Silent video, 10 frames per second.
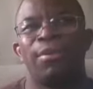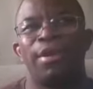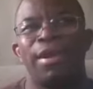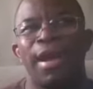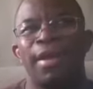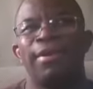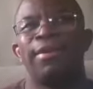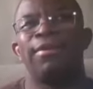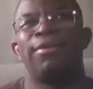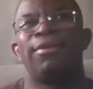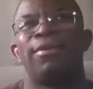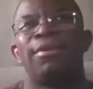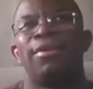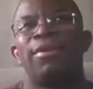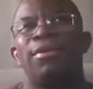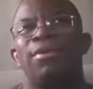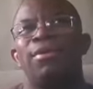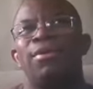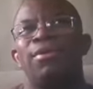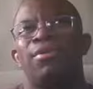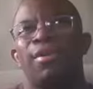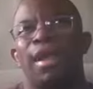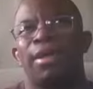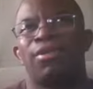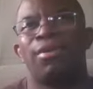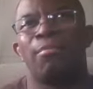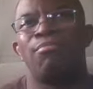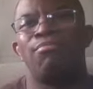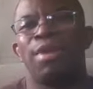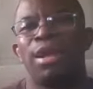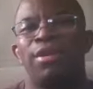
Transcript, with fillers: the 90s to like the mid